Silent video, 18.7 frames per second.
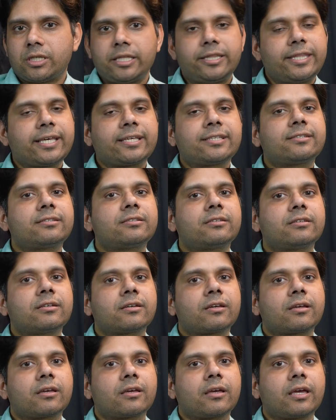ethics
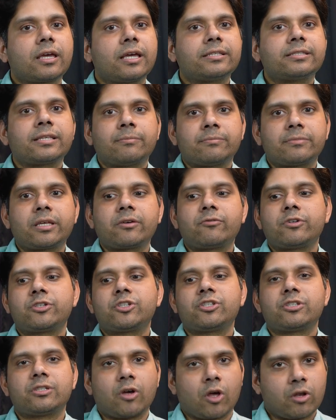is something
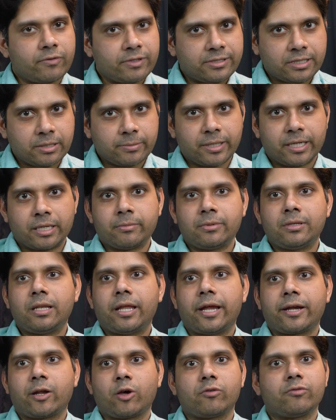which is always debatable
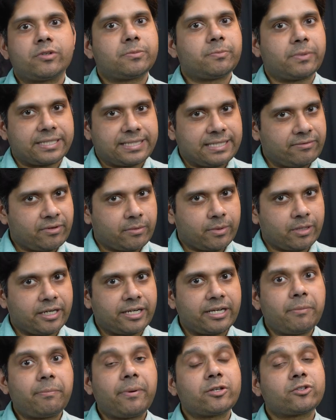and always perceivable.
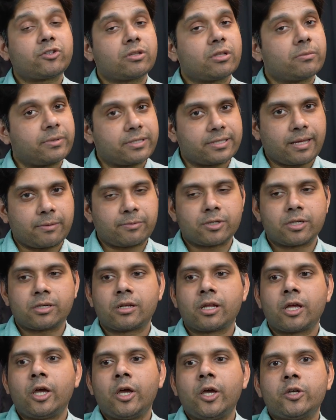It depends on the
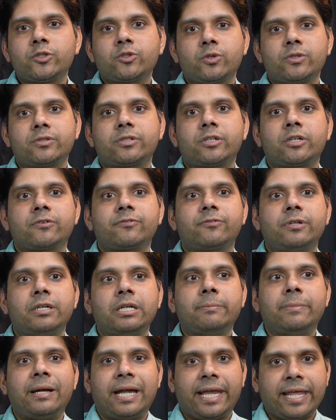perception. So instead of
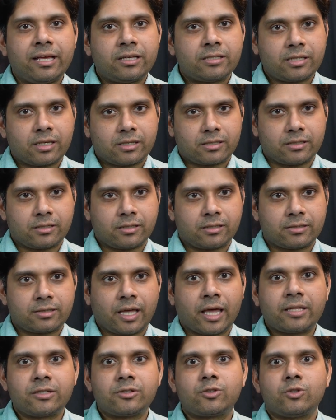debating
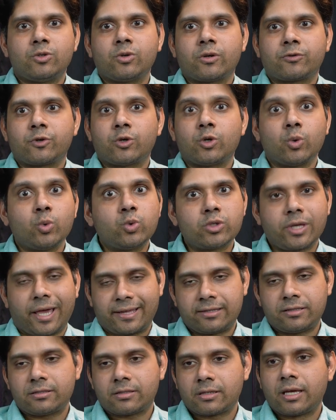science, you have to do
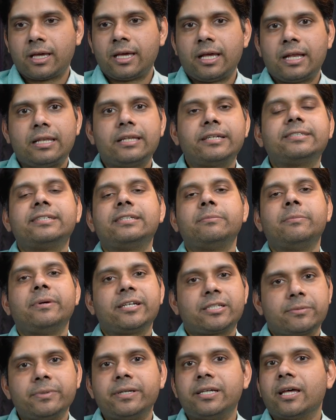science. Let the
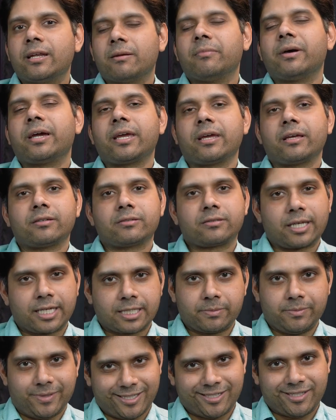debates be done by
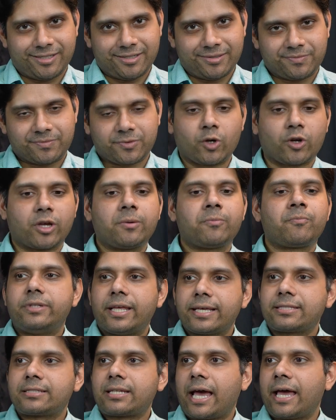experts. Okay.
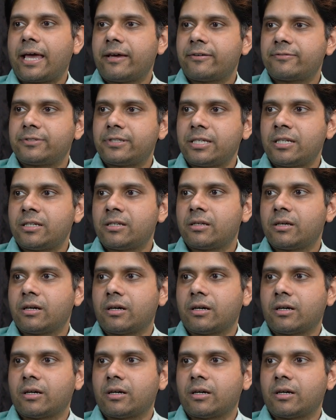Next, I have seen